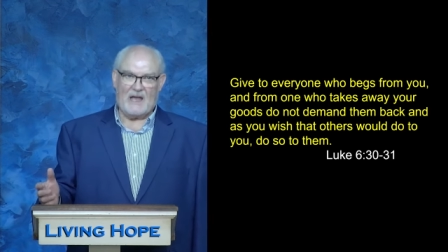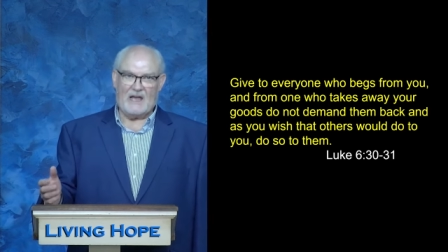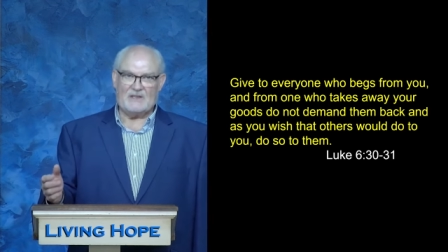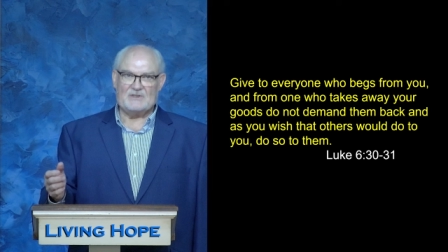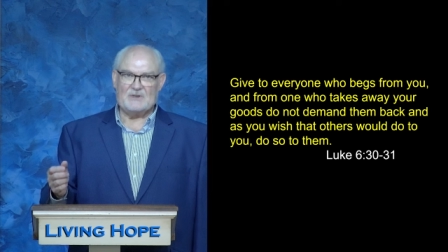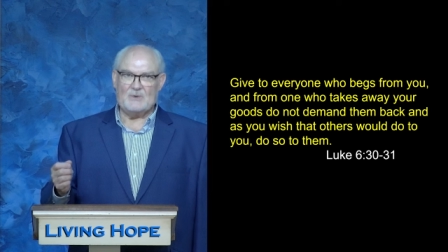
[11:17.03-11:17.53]

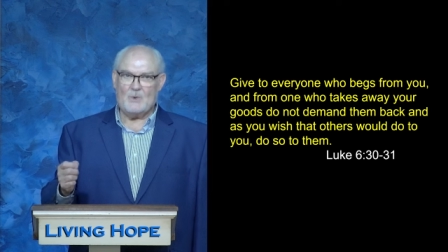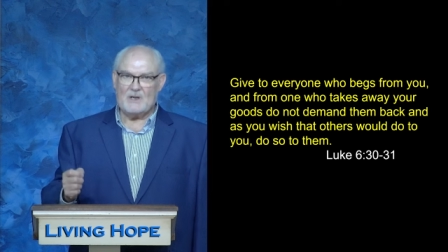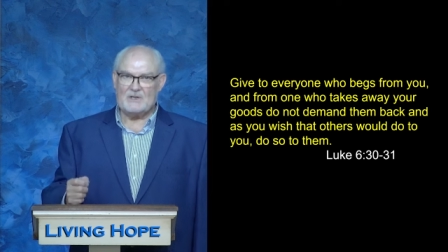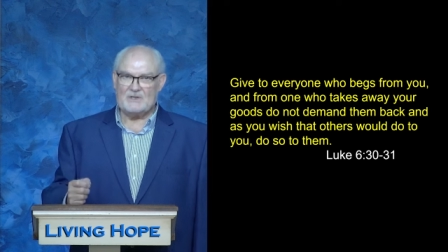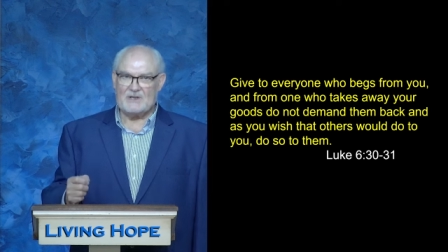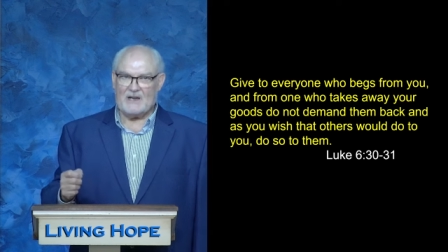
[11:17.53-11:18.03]
As you
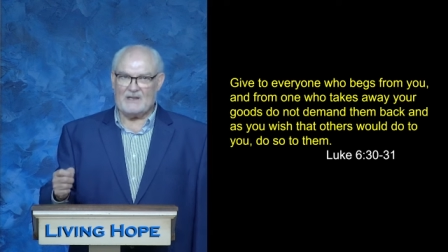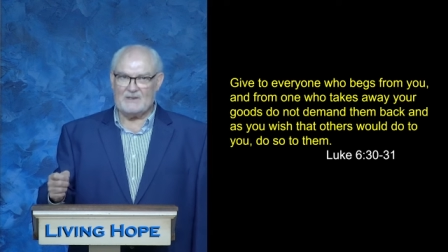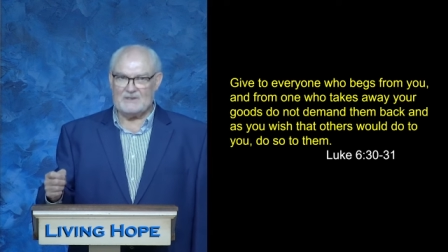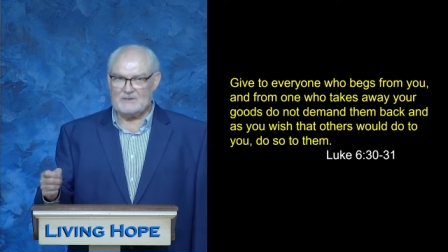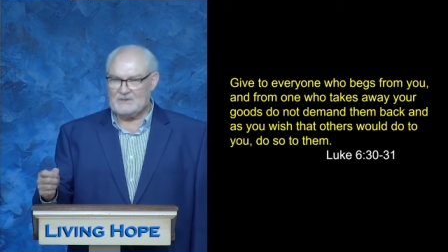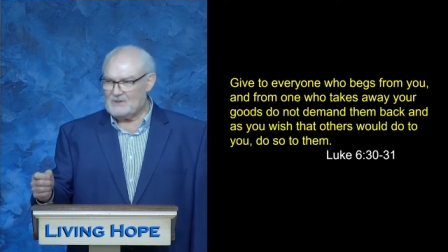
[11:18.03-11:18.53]
wish
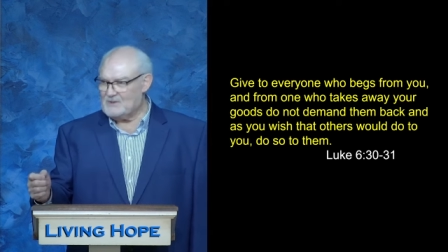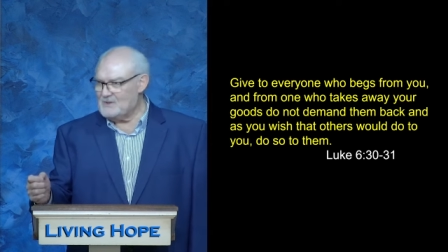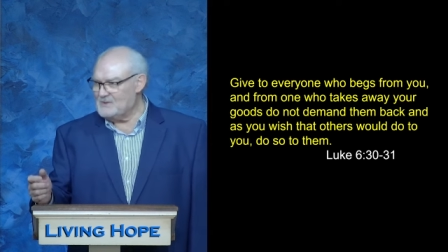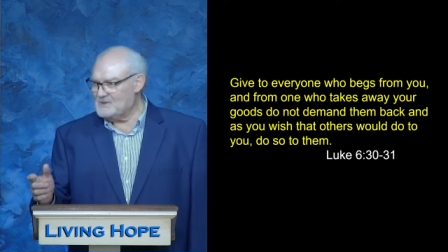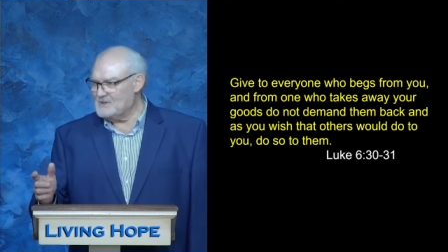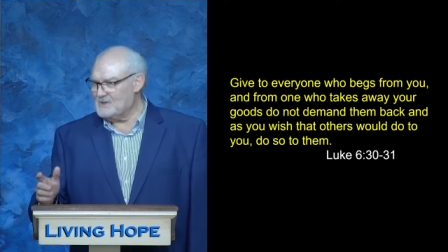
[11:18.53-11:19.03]
others to
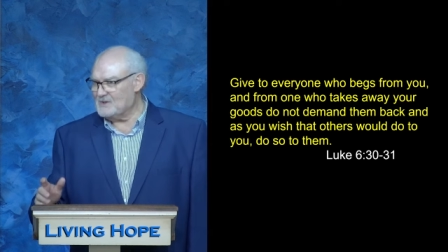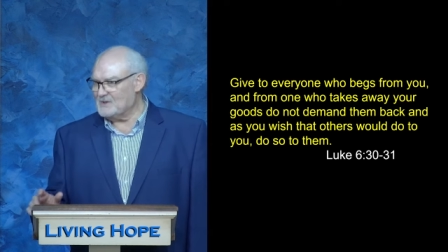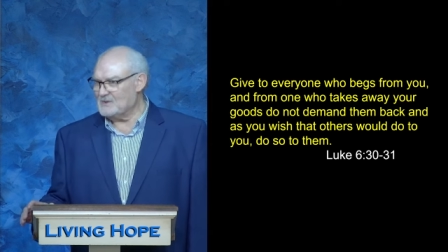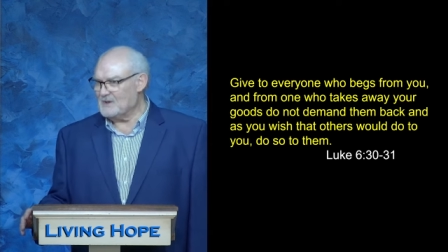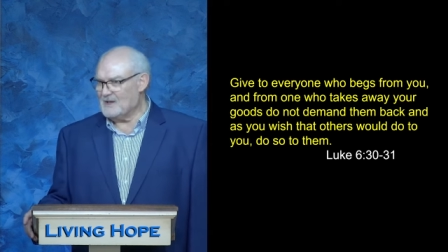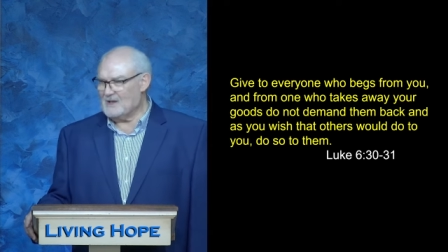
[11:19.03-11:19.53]
do to
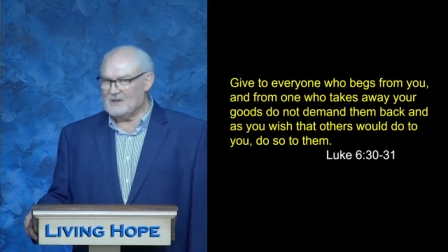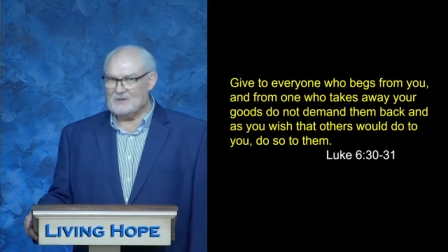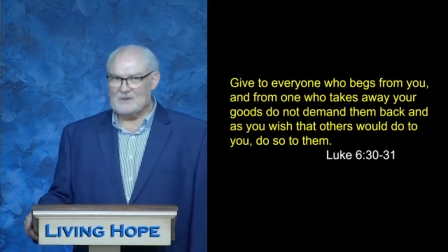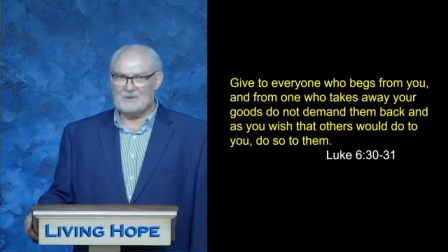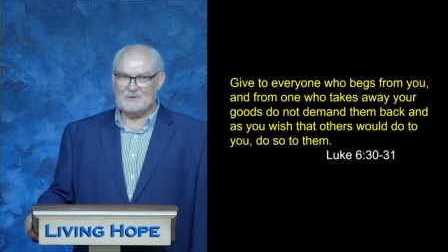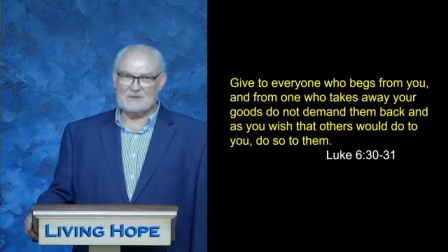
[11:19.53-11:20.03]
you,
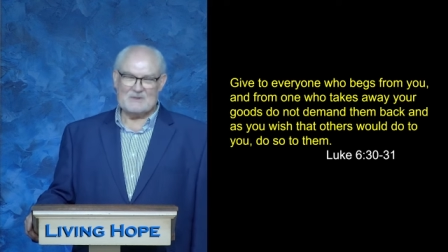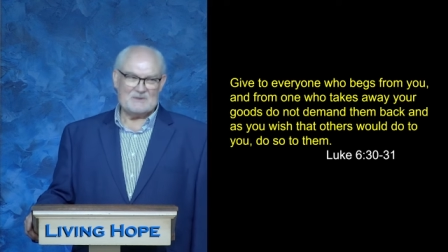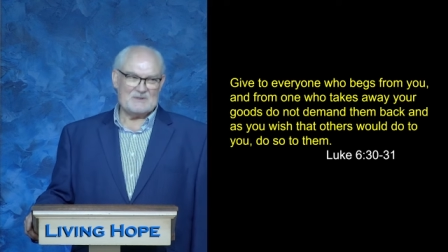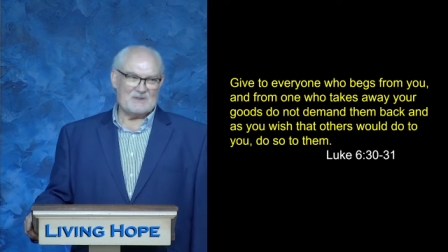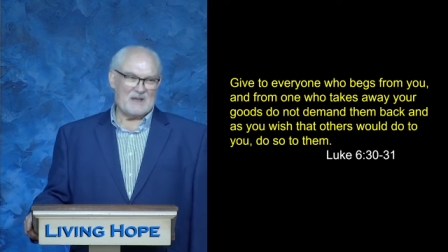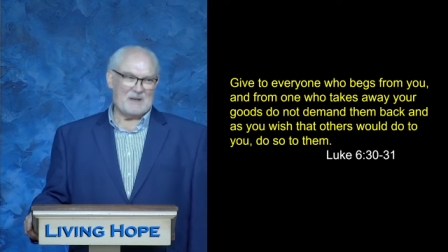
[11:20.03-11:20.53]
you do
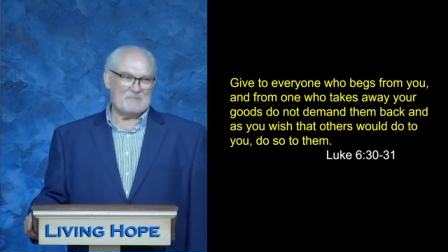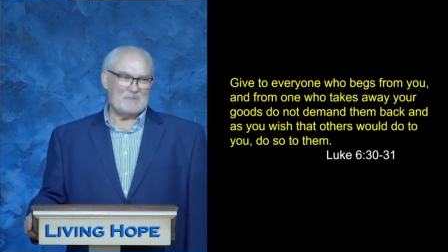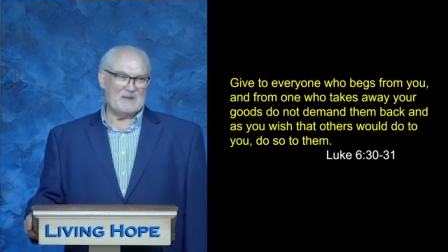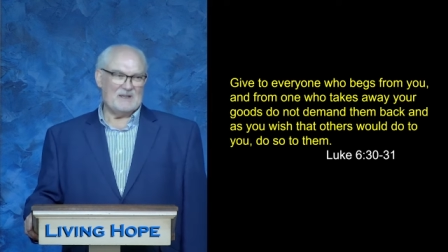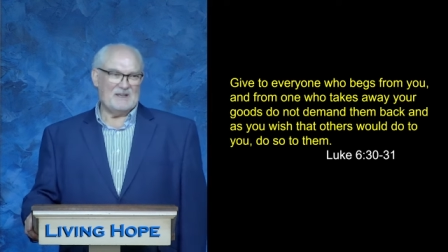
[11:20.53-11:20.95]
to them.